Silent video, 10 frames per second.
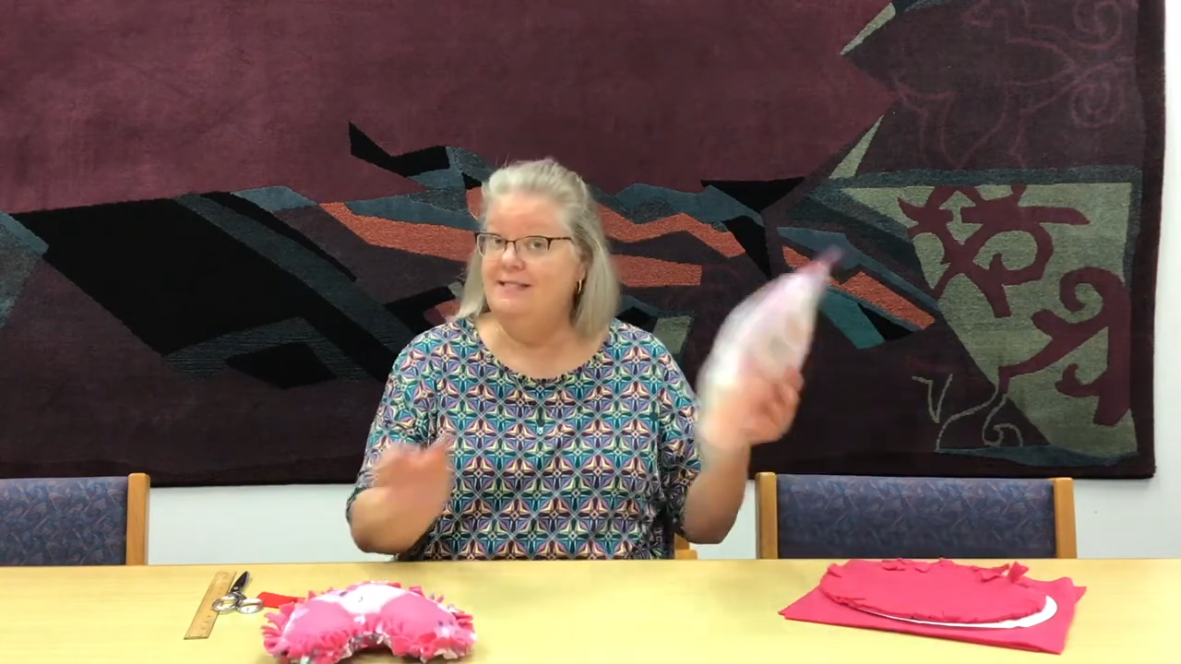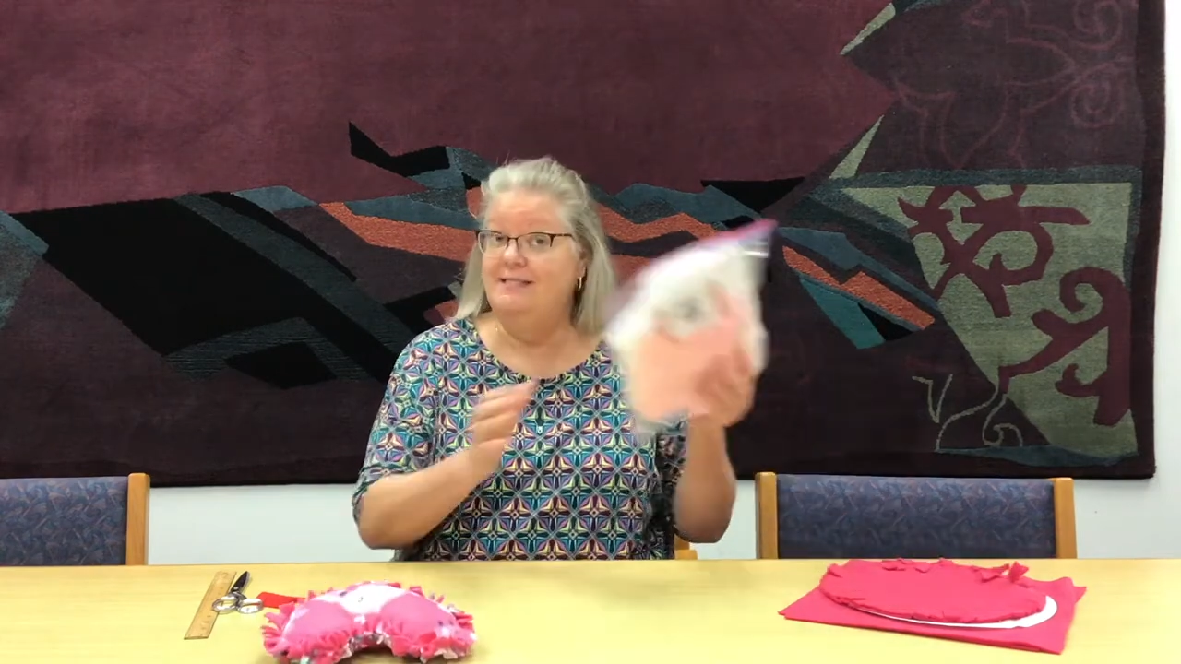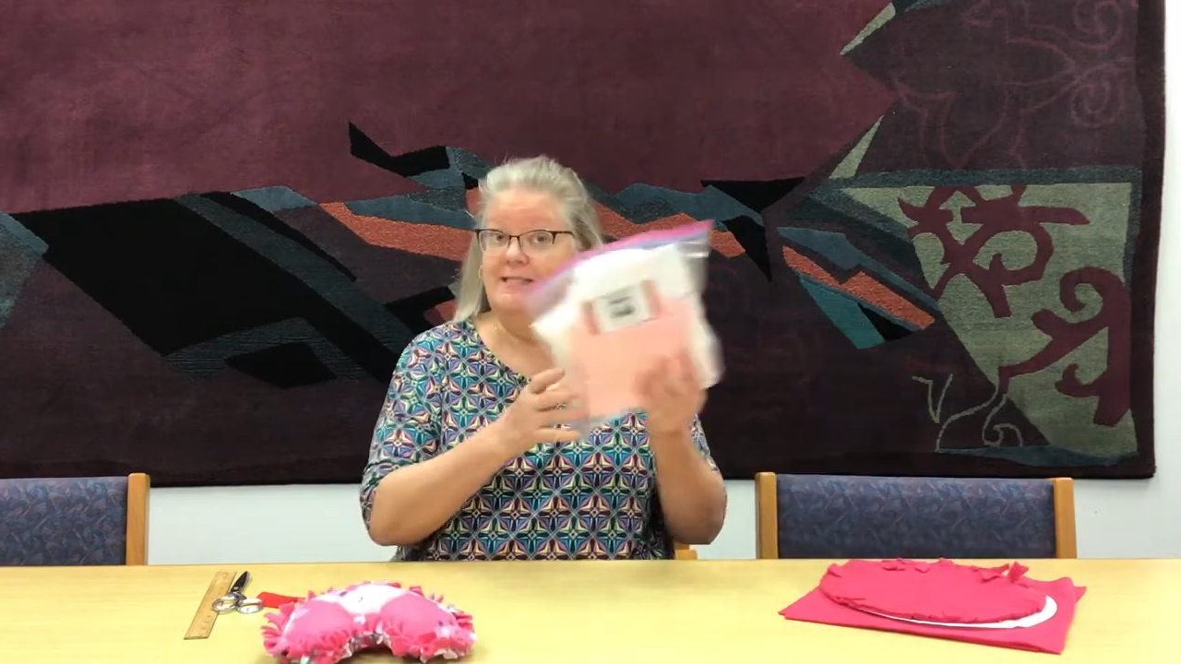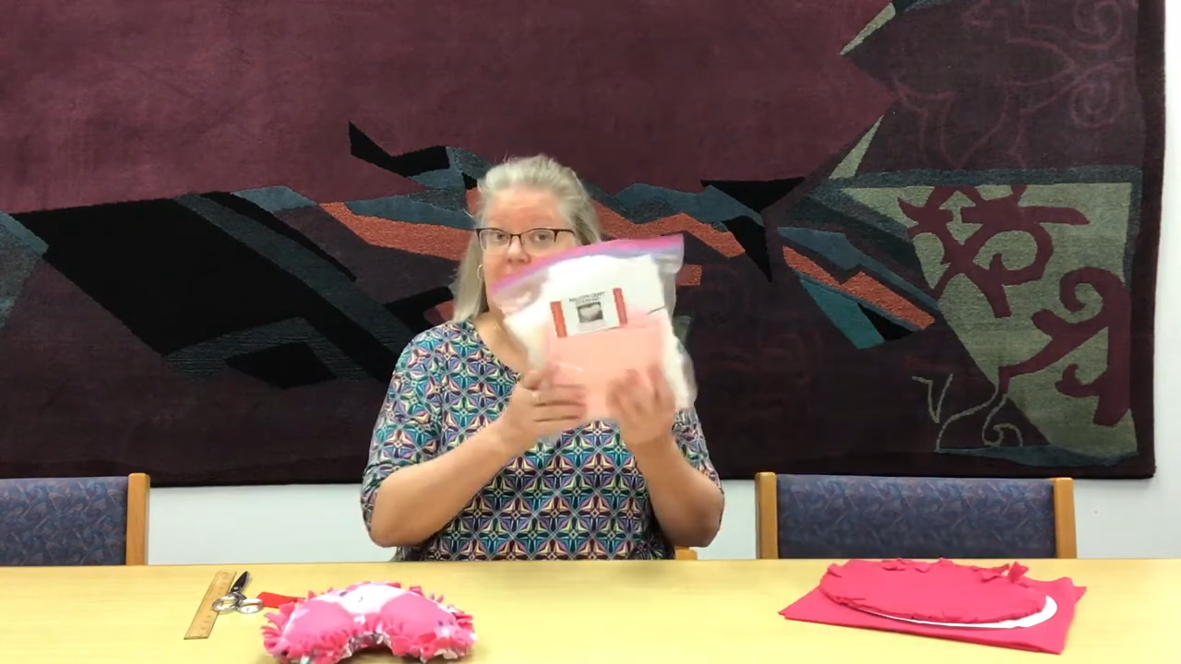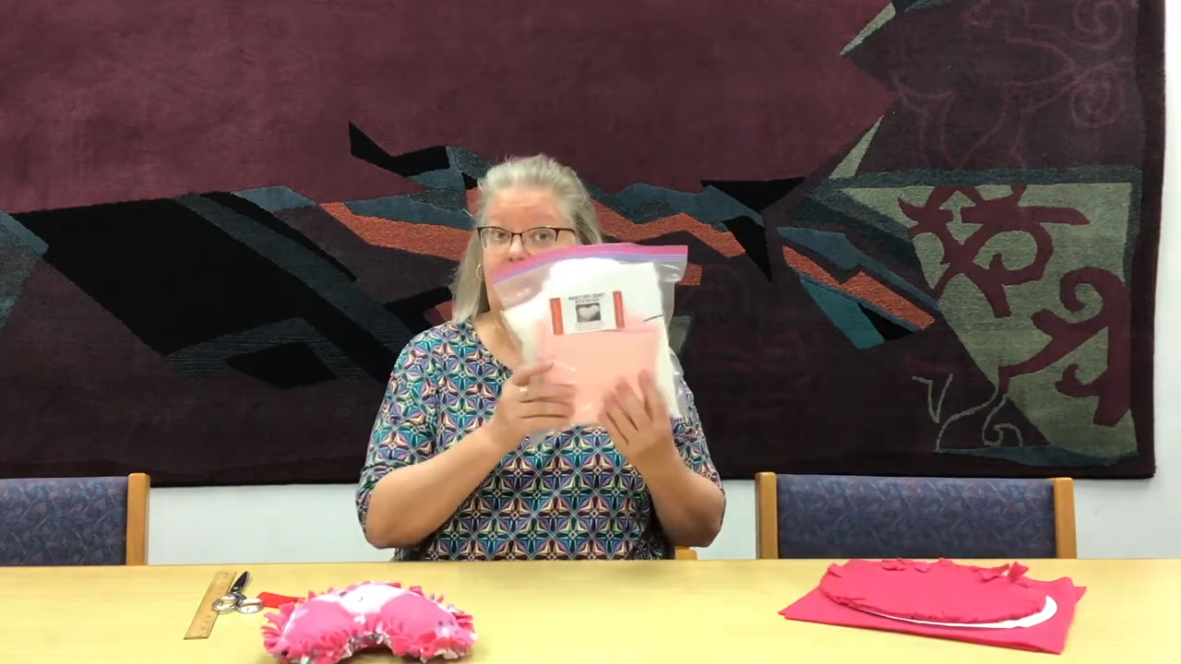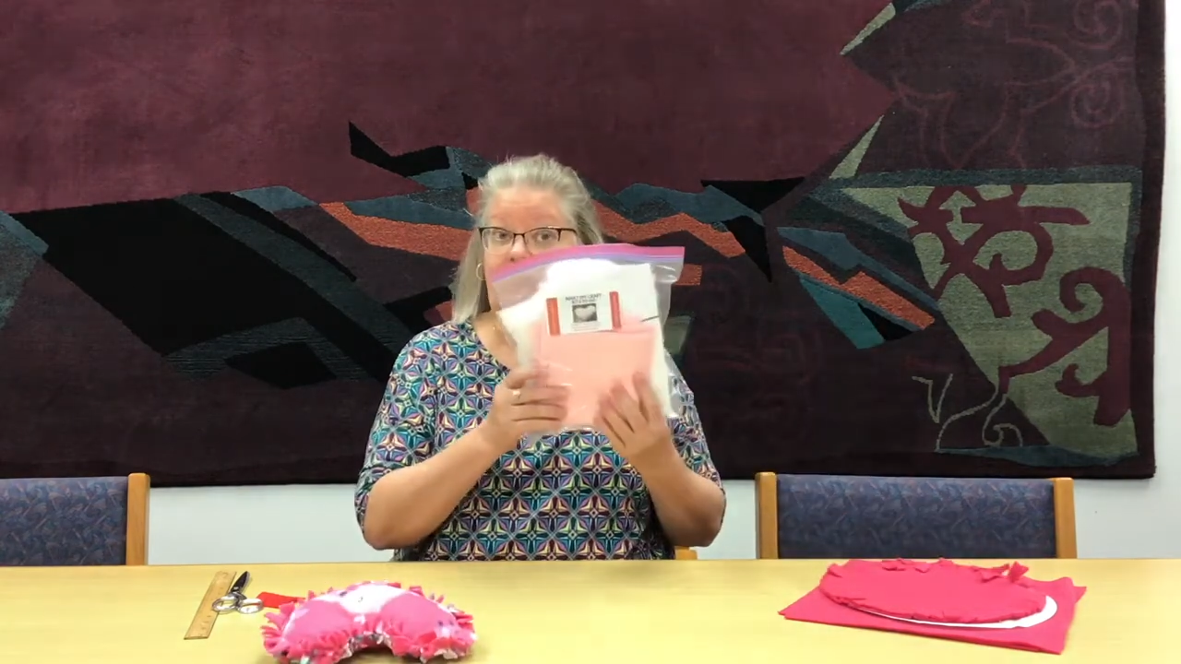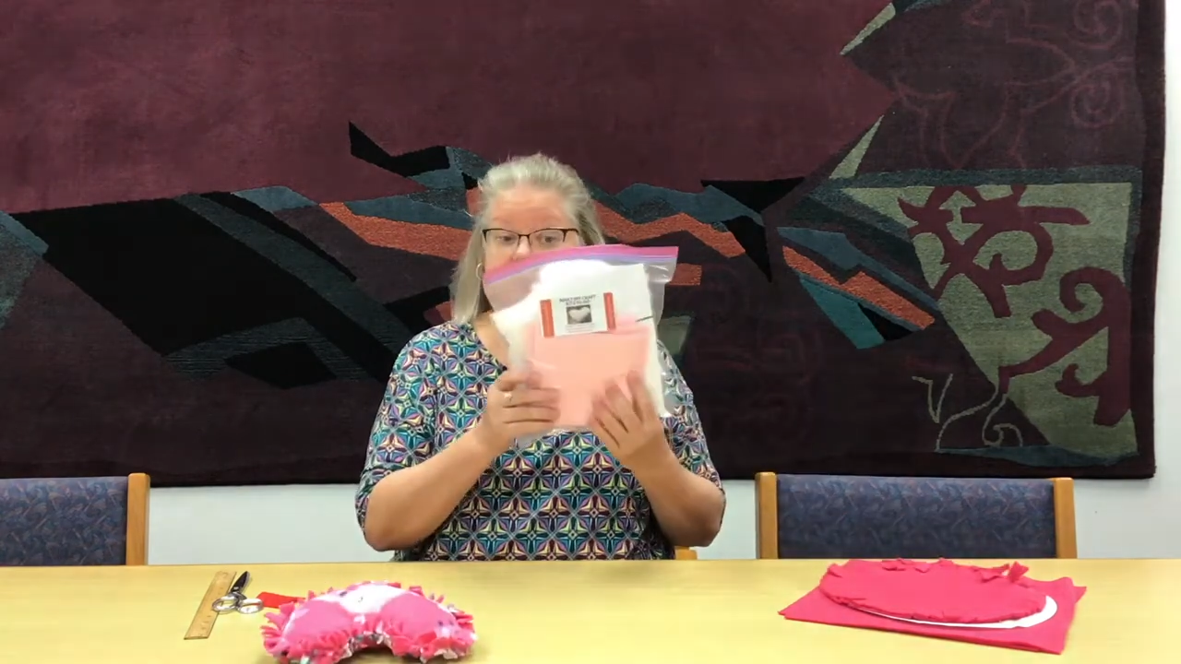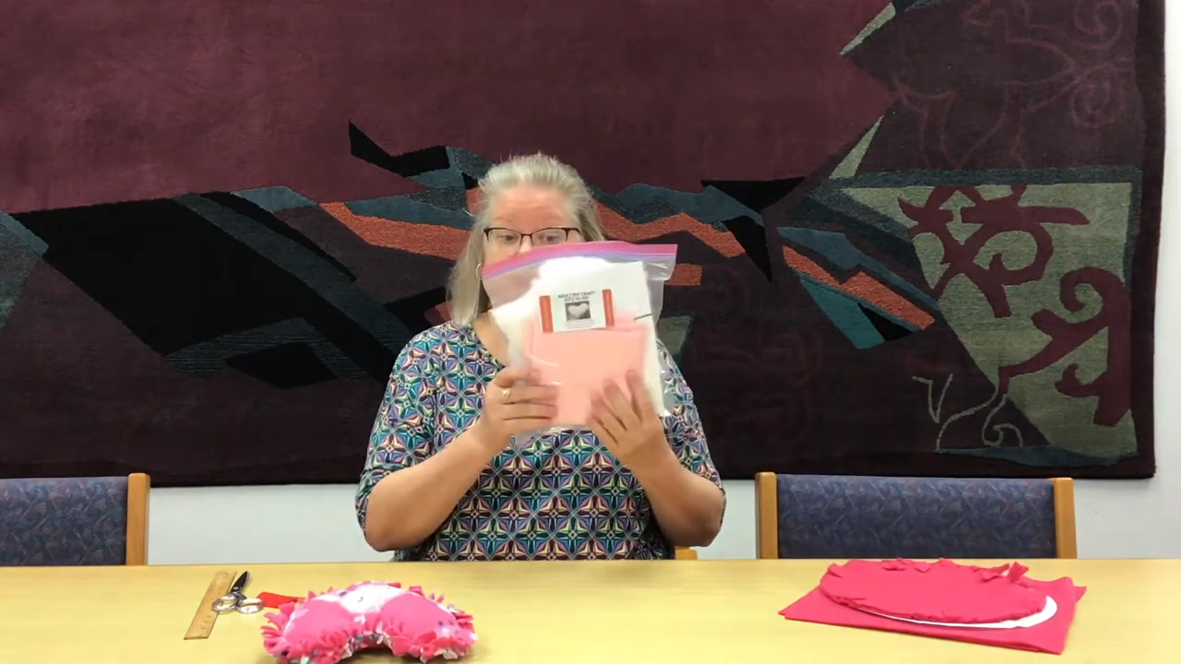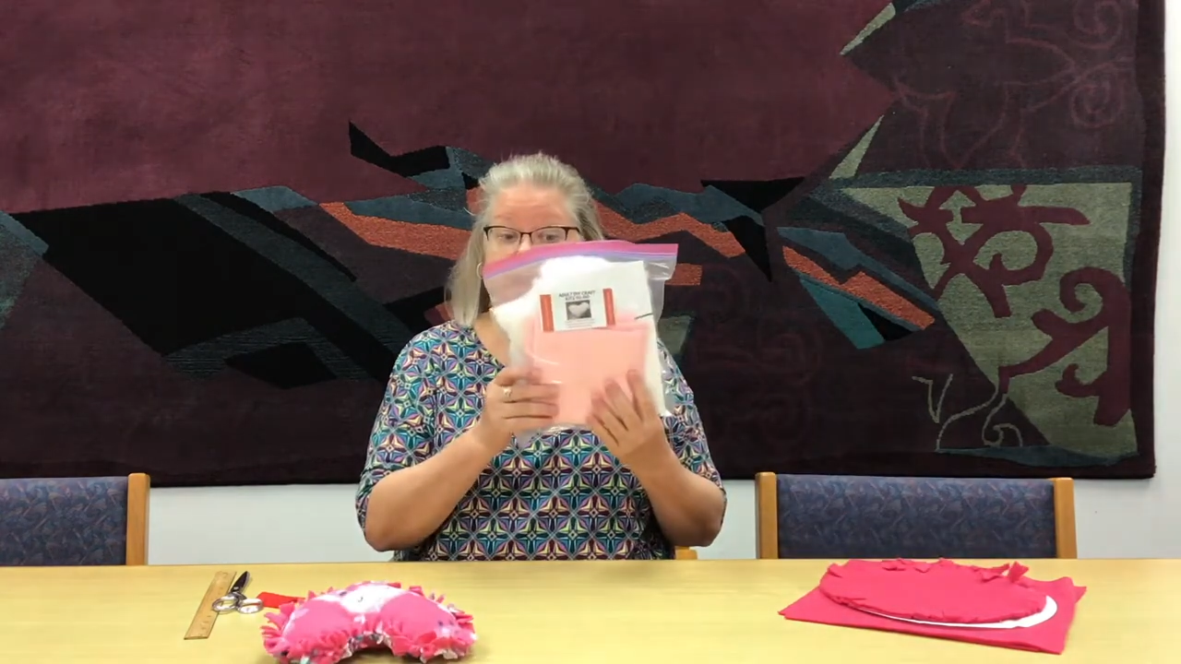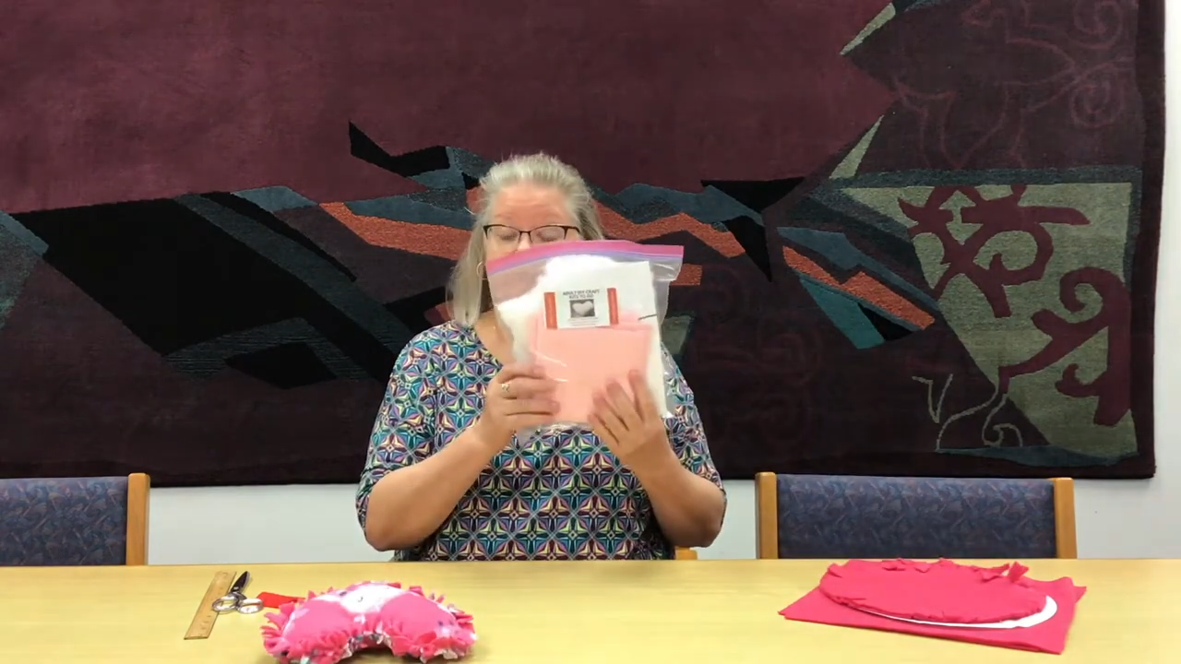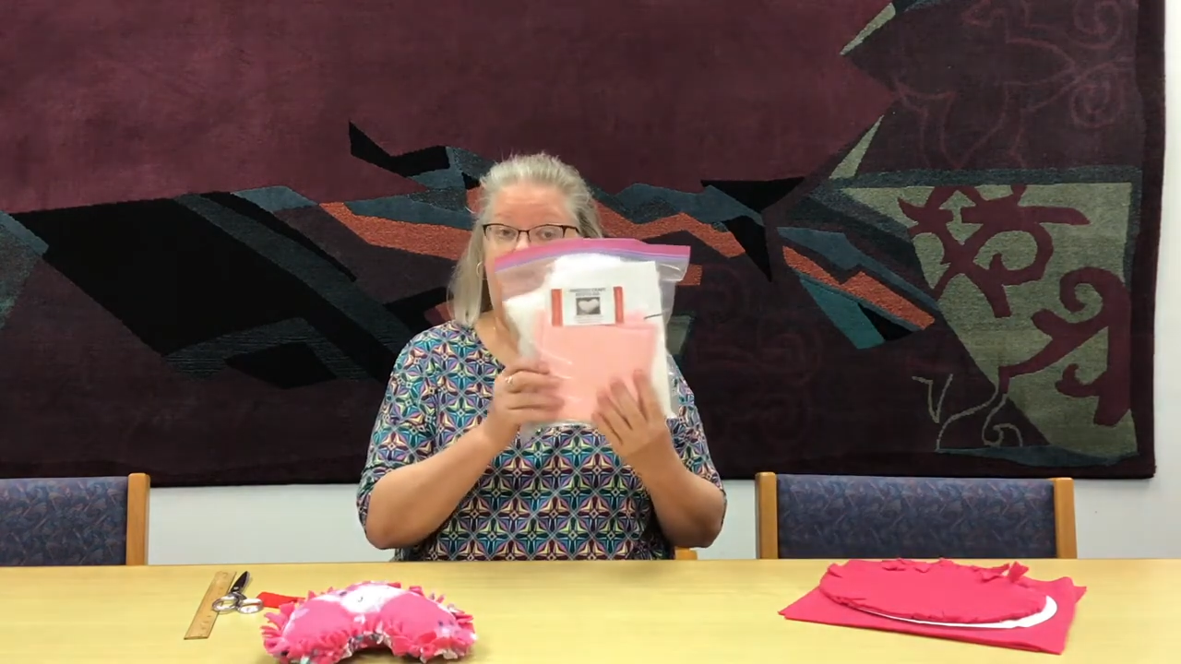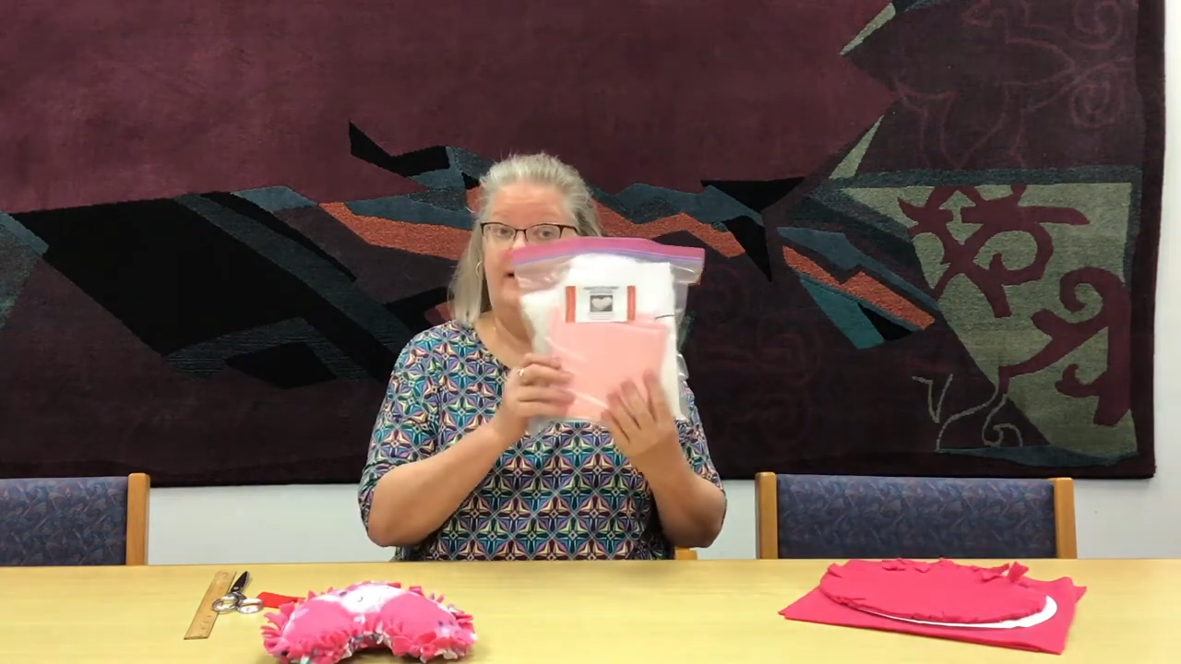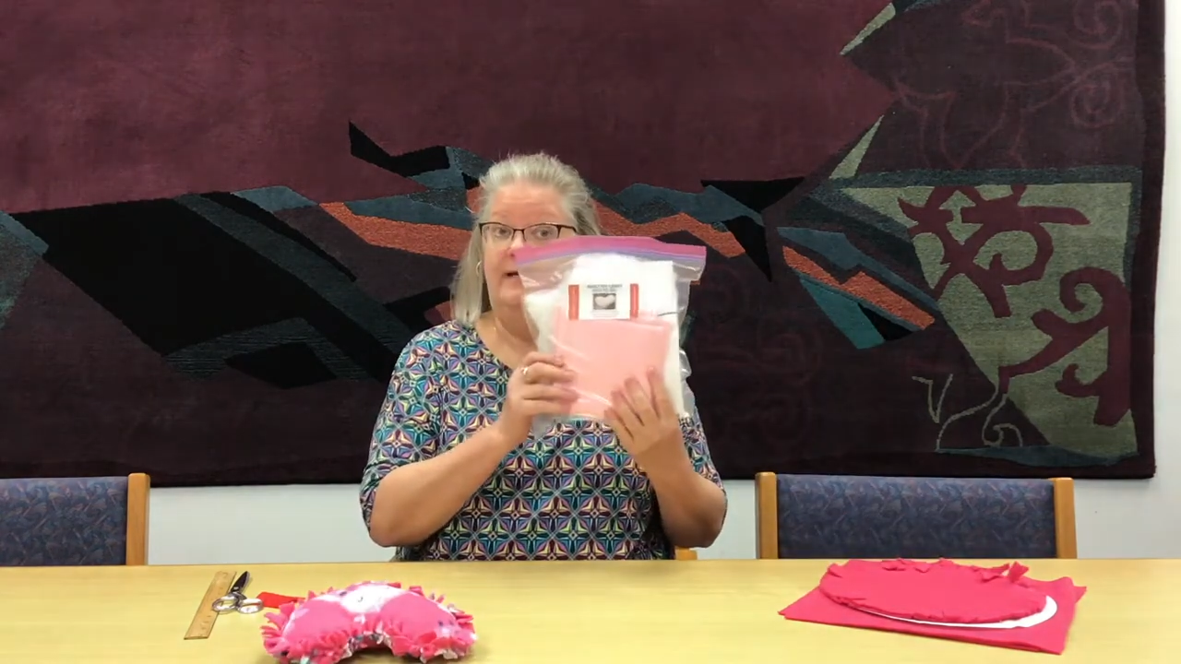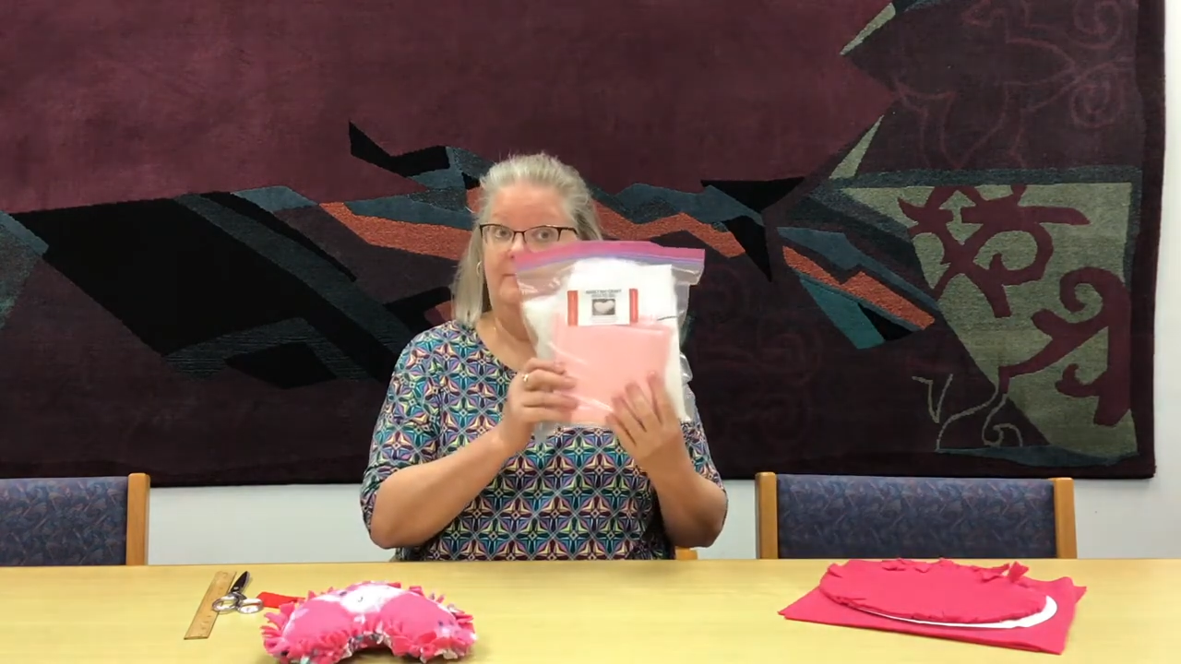stop by the library,